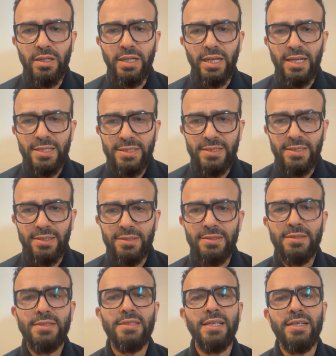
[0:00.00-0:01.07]

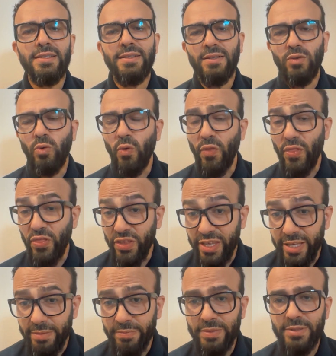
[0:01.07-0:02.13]
clusters or
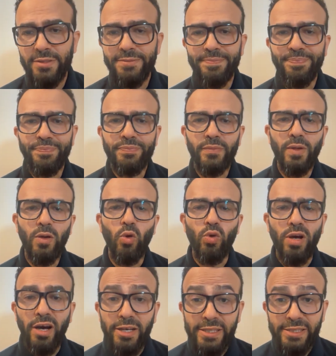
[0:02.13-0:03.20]
themes
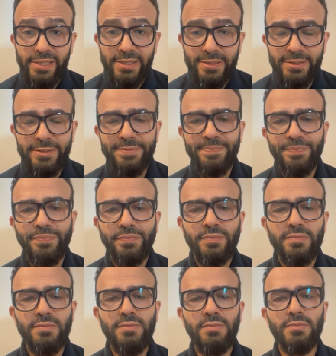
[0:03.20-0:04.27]
or ideas,
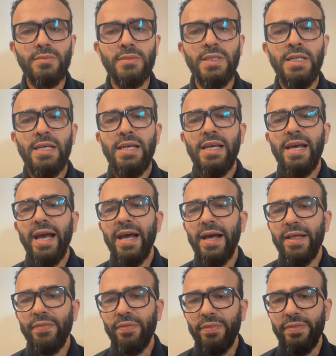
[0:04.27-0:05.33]

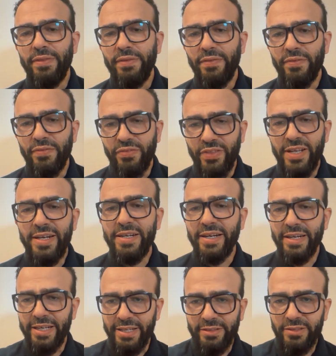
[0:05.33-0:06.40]
and
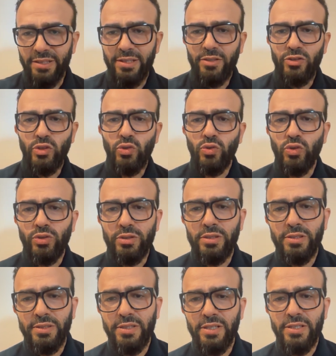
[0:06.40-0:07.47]
then later you could
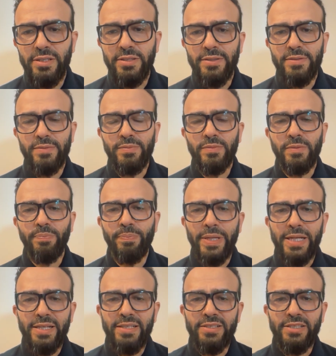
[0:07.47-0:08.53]

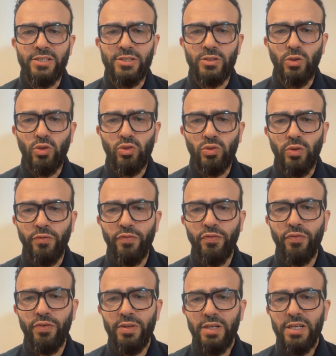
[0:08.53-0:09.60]
build sort
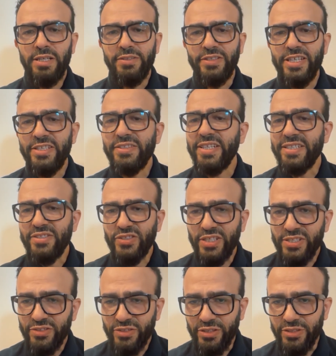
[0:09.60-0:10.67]
of data
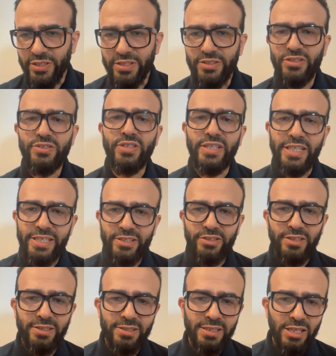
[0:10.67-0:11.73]
synthesis
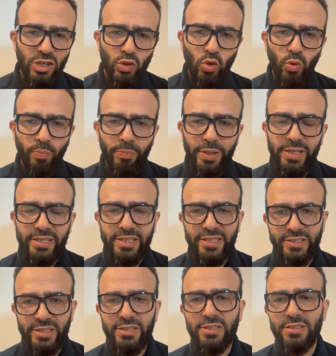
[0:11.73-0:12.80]
later combining
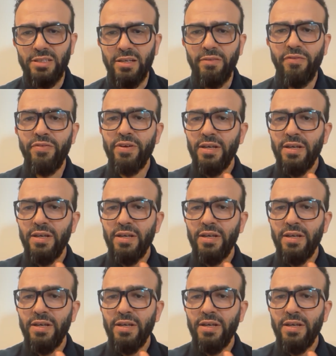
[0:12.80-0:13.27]
this stuff,